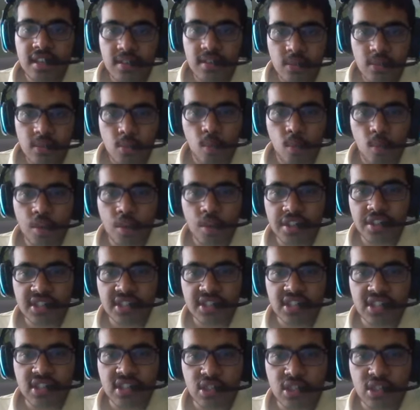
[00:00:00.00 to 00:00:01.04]

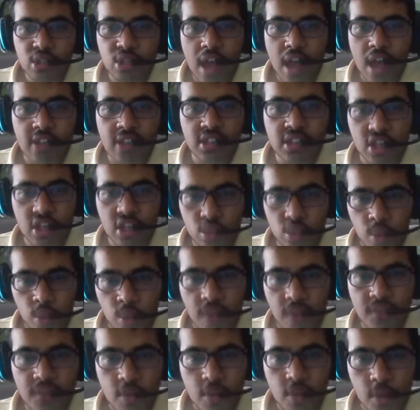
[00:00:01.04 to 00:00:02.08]
was the two thousand twelve
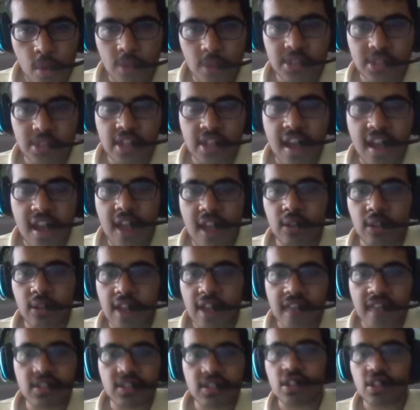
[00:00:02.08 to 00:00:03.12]
Euros. I'll
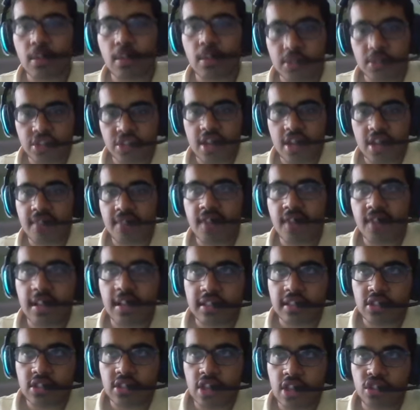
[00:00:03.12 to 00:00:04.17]
have to double check. In fact,
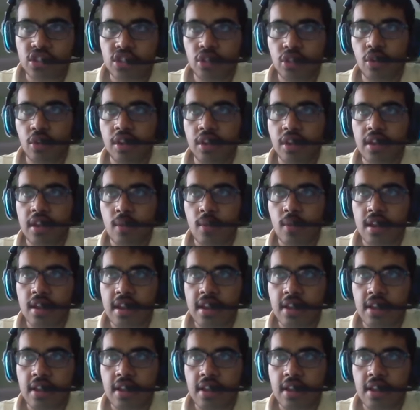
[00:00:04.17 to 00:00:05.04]
let's actually look at that right now.